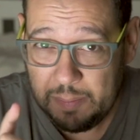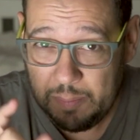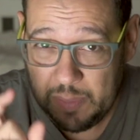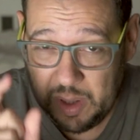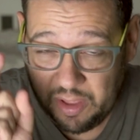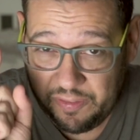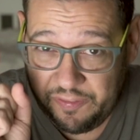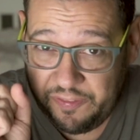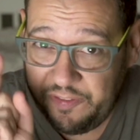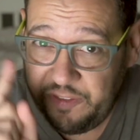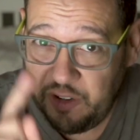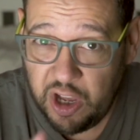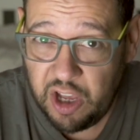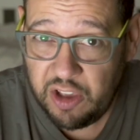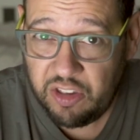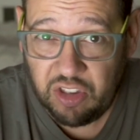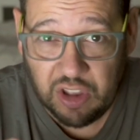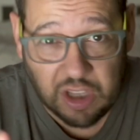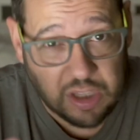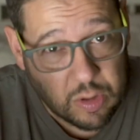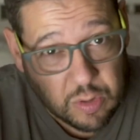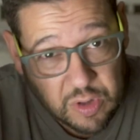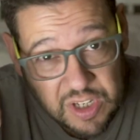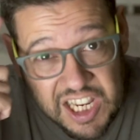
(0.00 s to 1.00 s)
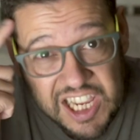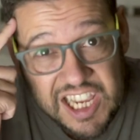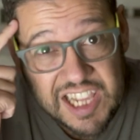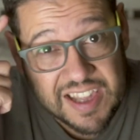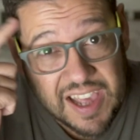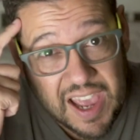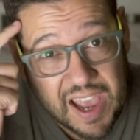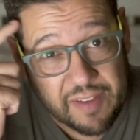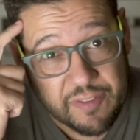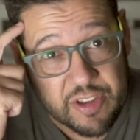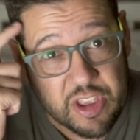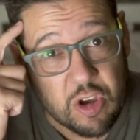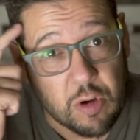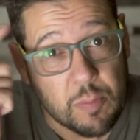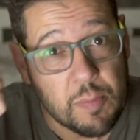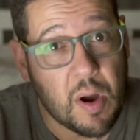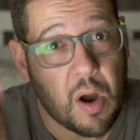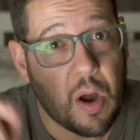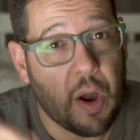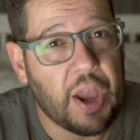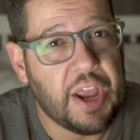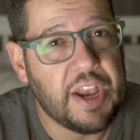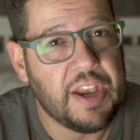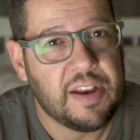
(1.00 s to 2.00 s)
But the first thing you need to have in your
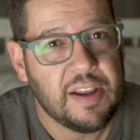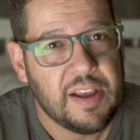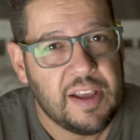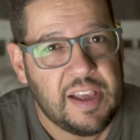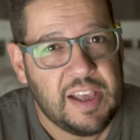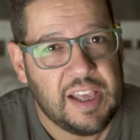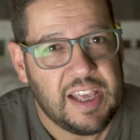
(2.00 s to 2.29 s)
mind